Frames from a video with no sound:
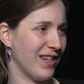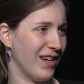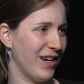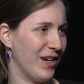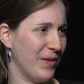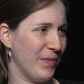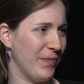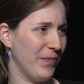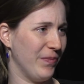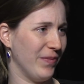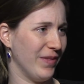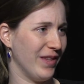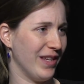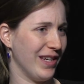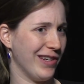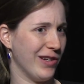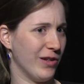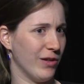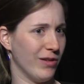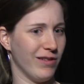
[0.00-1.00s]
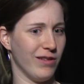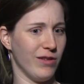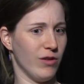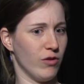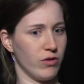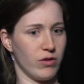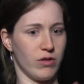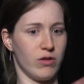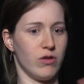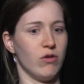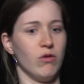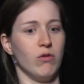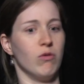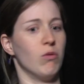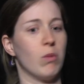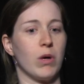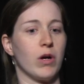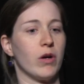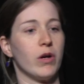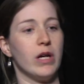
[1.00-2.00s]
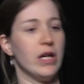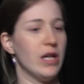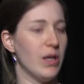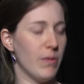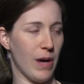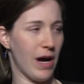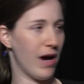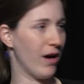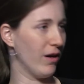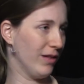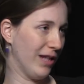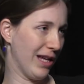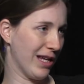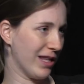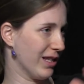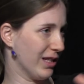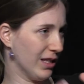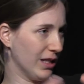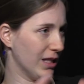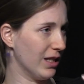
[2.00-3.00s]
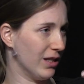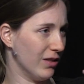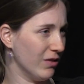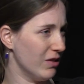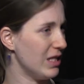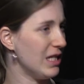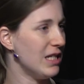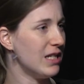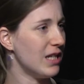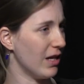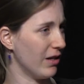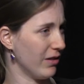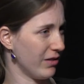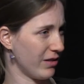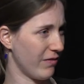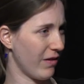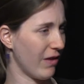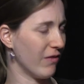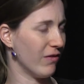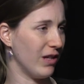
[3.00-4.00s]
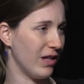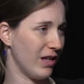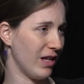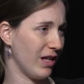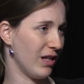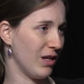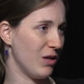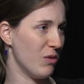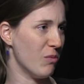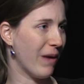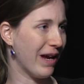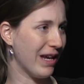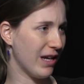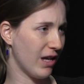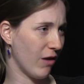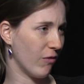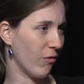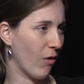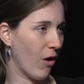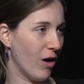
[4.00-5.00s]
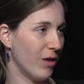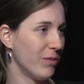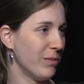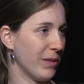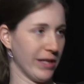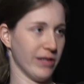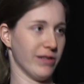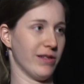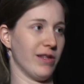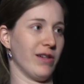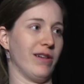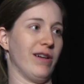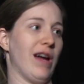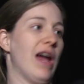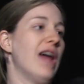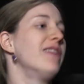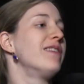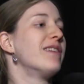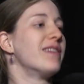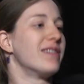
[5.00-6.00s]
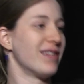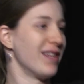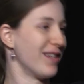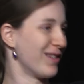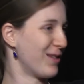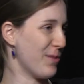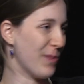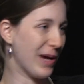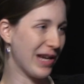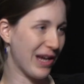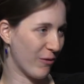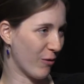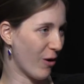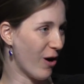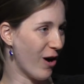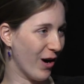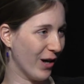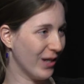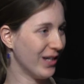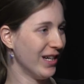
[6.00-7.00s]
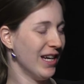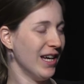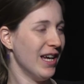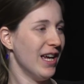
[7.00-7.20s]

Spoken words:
that you're too worried about like the little details of everything that you might get wrong, because there are endless things you might get wrong.